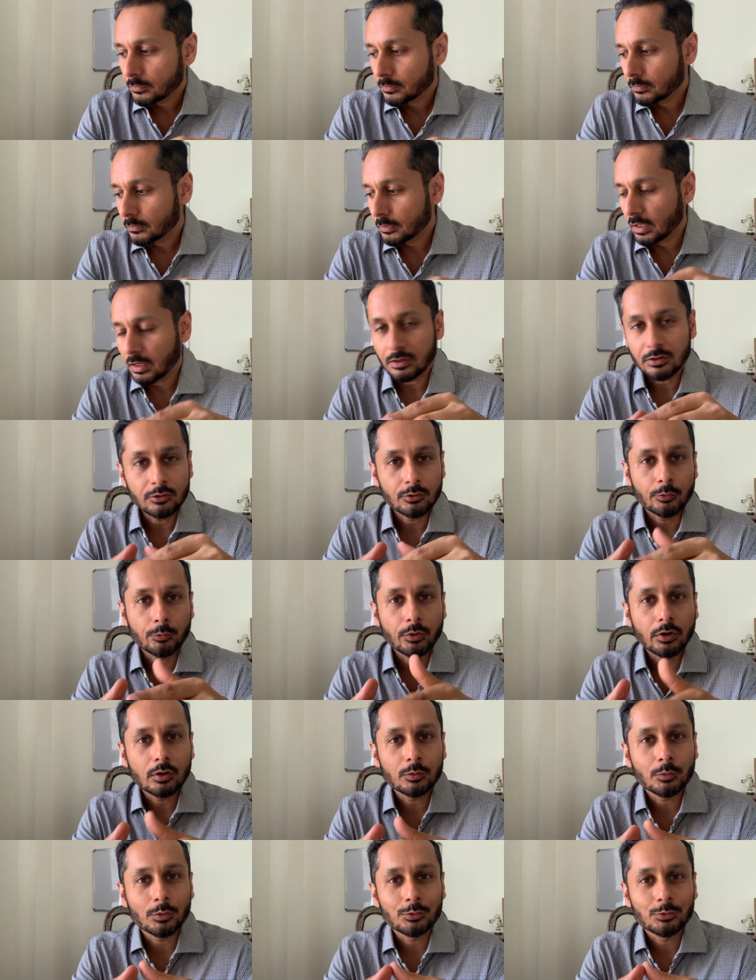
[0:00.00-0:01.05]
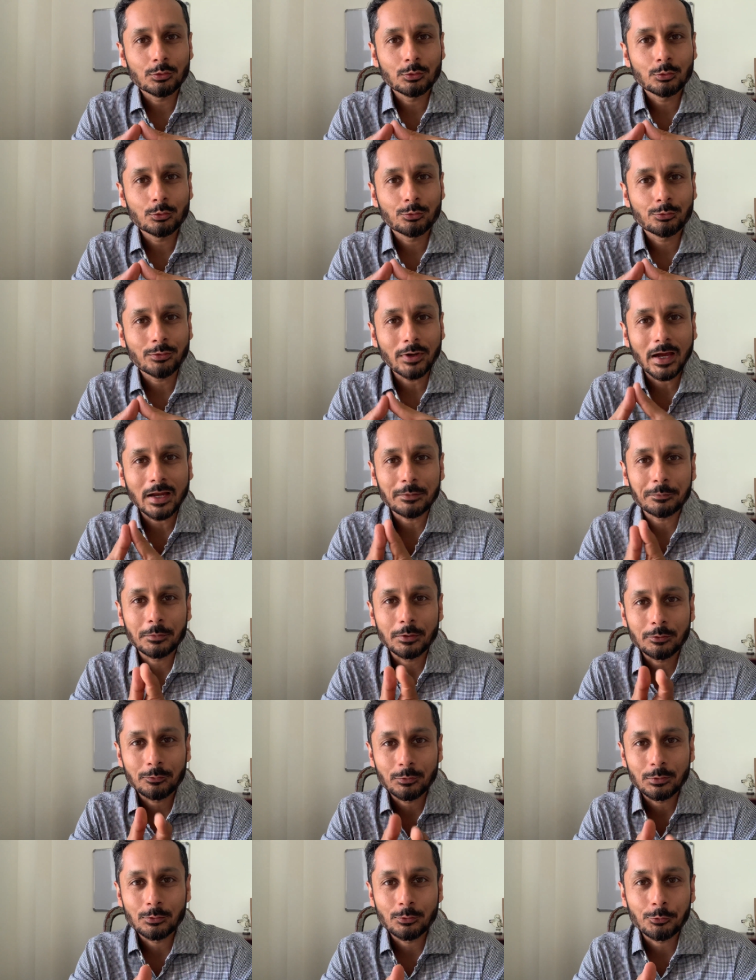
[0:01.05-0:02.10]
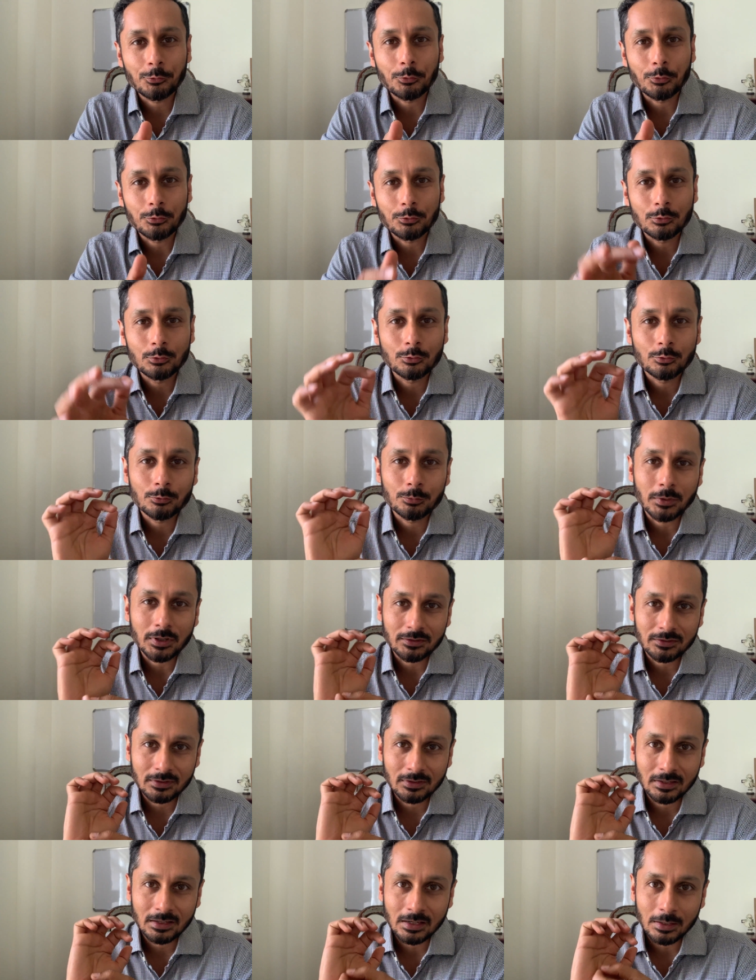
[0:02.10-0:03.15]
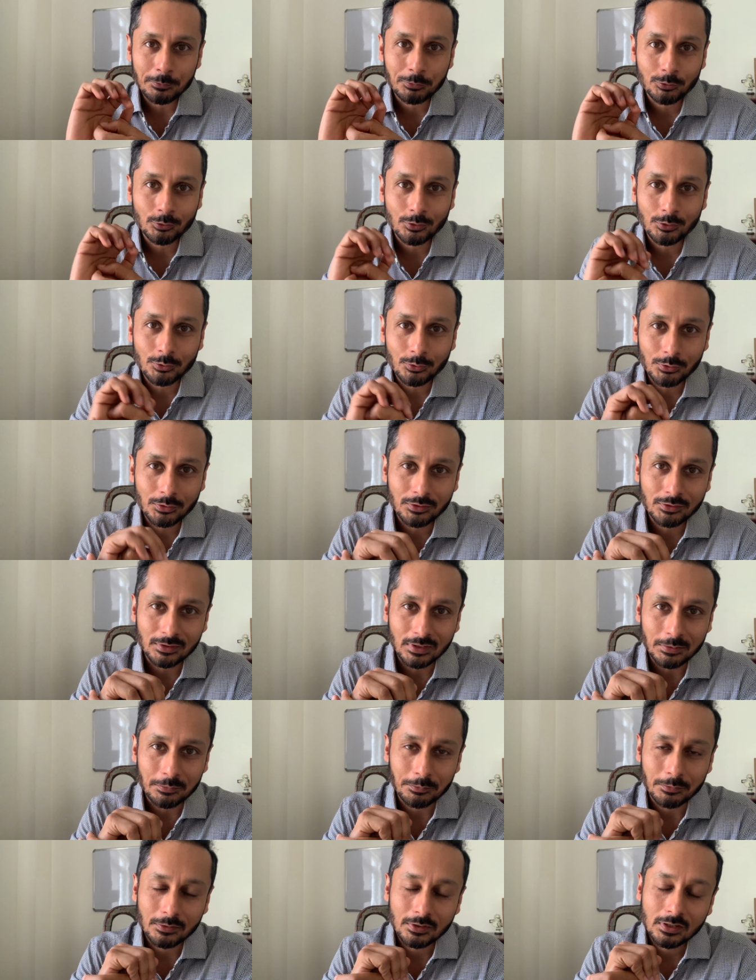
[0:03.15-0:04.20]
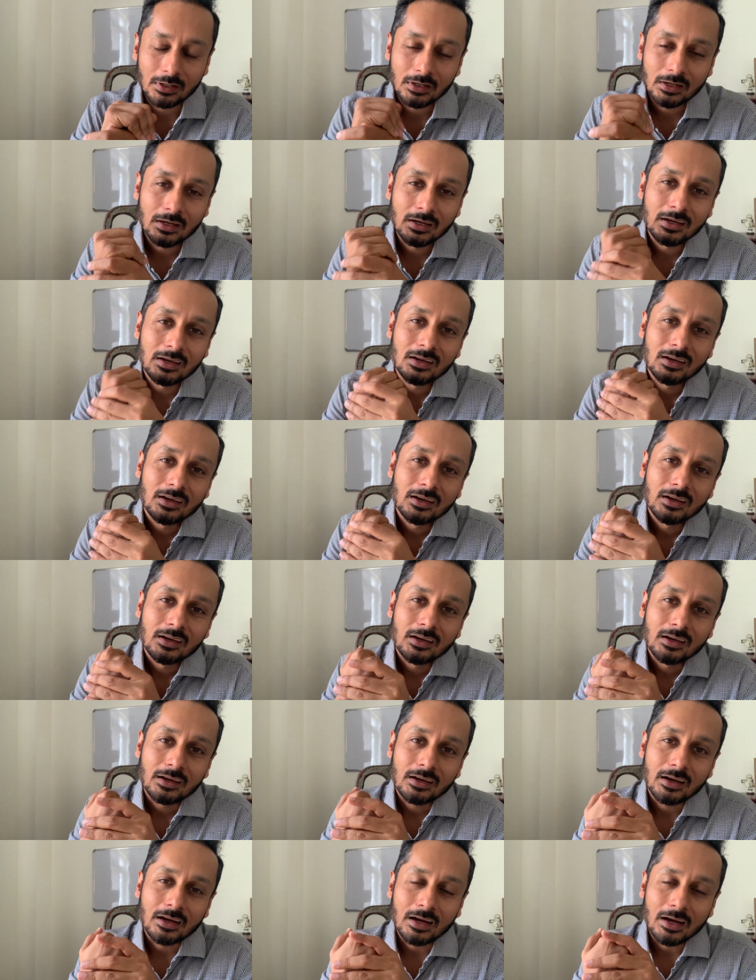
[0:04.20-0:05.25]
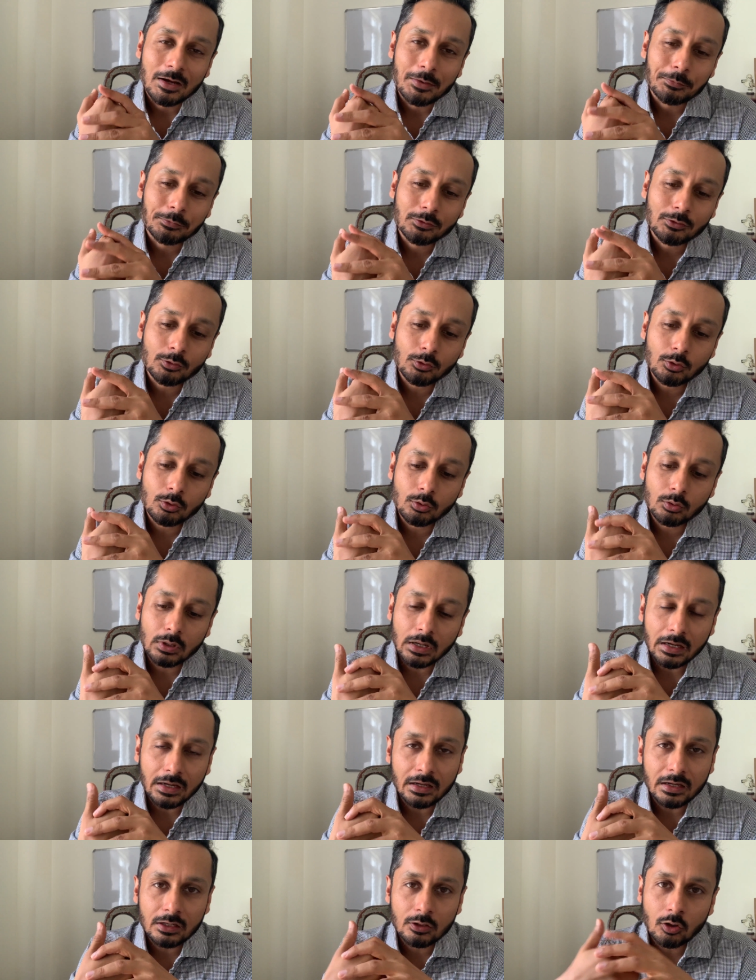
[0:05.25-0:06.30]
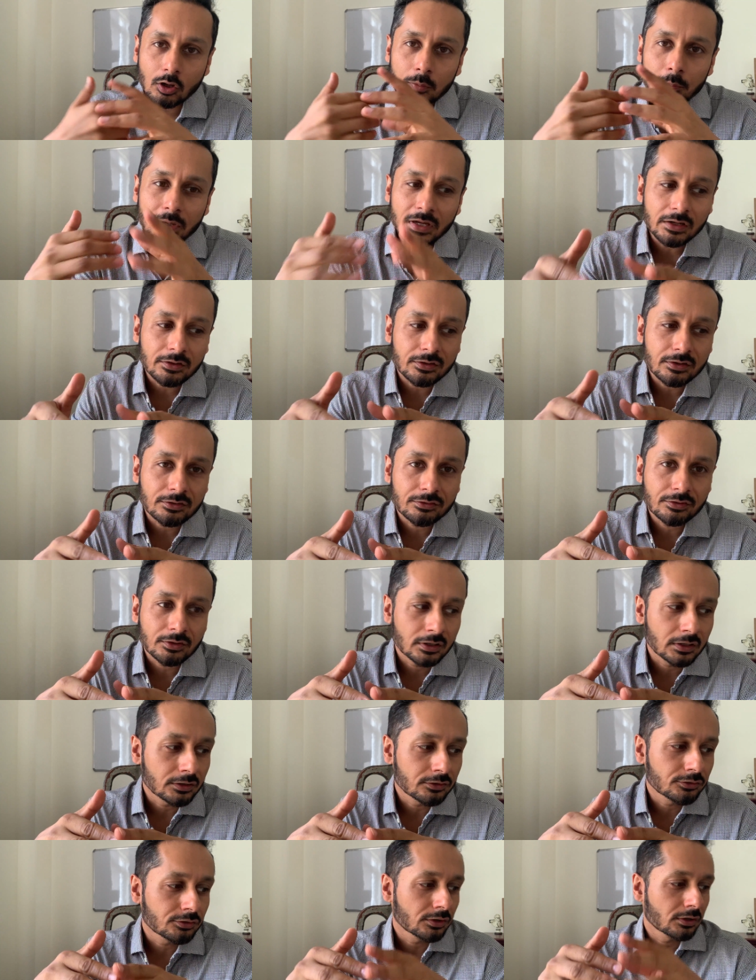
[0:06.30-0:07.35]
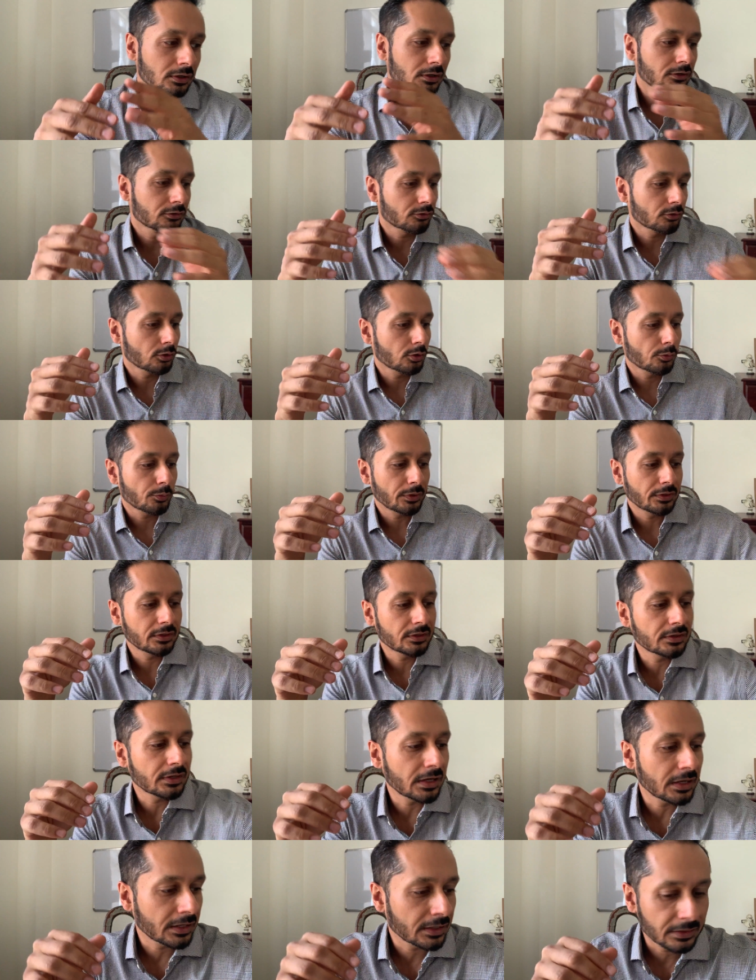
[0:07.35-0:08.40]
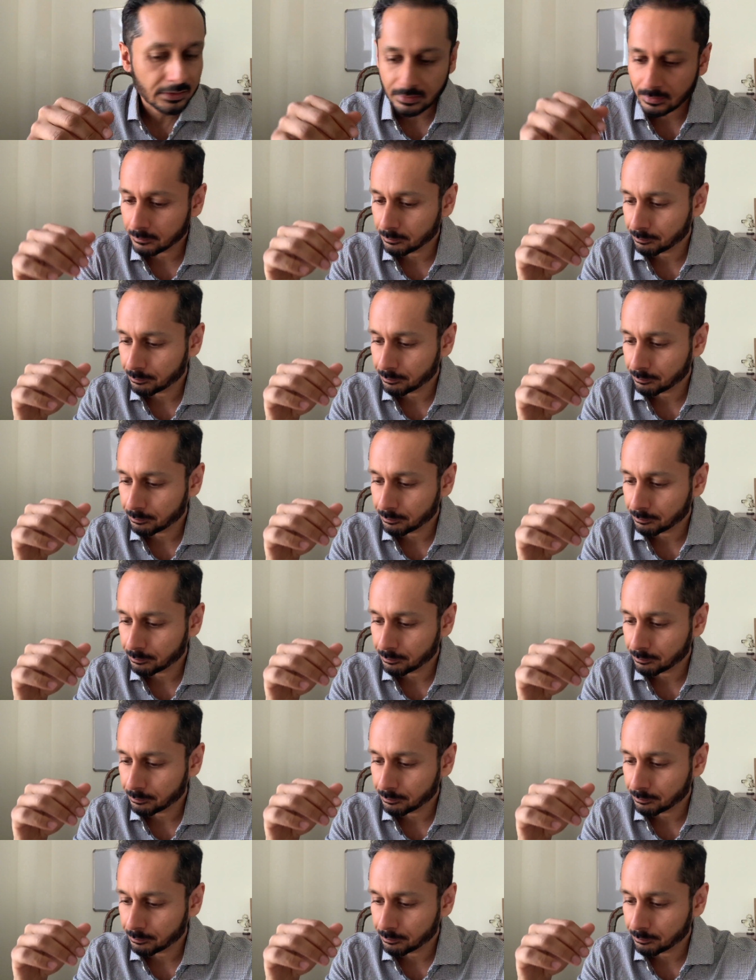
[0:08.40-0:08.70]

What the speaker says: yeah, we all want to lose fat, but we don't want to lose muscle, and I'm sure you're the same. So in all my research, so whether I